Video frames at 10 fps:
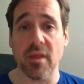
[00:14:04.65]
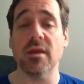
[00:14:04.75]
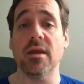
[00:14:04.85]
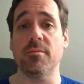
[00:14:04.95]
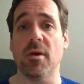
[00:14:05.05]

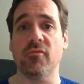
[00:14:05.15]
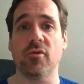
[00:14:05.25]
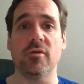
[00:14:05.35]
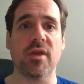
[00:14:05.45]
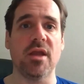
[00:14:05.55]
Hit the bell for
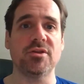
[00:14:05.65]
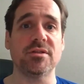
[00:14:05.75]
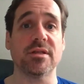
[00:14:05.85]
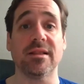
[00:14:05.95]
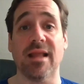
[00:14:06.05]

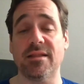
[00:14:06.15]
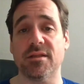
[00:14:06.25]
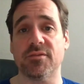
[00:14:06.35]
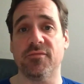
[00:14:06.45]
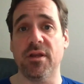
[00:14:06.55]
notifications. Like
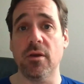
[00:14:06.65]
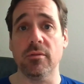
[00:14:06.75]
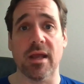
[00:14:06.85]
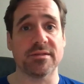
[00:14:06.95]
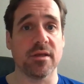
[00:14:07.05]
this video.
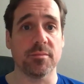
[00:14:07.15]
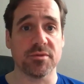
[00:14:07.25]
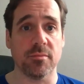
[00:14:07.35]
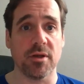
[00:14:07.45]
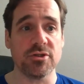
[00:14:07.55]
Likes help
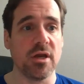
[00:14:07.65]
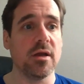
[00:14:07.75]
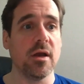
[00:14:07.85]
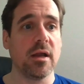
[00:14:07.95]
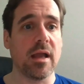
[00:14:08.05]
so much.
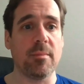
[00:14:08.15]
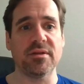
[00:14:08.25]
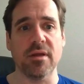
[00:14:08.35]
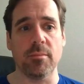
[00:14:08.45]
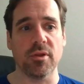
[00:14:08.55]
Comment
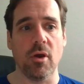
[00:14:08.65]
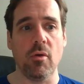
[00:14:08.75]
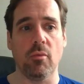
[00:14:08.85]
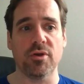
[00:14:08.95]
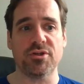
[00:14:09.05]
down below,
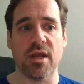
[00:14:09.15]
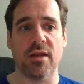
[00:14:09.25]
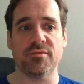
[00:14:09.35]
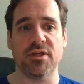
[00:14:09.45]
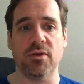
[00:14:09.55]
which
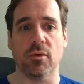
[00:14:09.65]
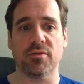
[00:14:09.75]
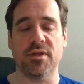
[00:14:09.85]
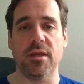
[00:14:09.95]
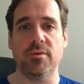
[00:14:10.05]
NFC
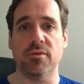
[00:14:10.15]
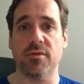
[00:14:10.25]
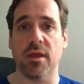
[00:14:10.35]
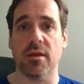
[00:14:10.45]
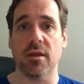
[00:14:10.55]
North team do you
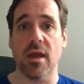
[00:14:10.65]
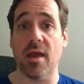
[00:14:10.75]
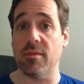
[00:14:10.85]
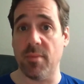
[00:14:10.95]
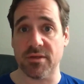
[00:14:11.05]
think
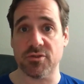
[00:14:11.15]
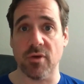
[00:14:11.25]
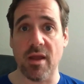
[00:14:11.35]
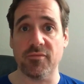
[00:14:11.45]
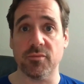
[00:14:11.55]
had the best
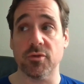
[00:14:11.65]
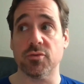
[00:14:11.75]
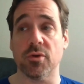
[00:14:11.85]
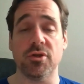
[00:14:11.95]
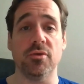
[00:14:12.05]
draft? Which
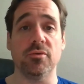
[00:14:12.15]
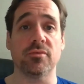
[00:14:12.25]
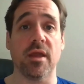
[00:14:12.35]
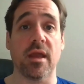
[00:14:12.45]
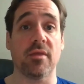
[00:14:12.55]
one do you
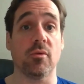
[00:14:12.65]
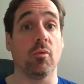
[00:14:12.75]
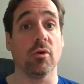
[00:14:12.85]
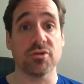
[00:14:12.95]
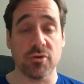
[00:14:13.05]
think had the
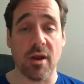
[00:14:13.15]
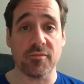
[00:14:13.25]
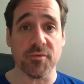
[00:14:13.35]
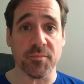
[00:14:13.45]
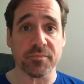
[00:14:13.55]
worst draft?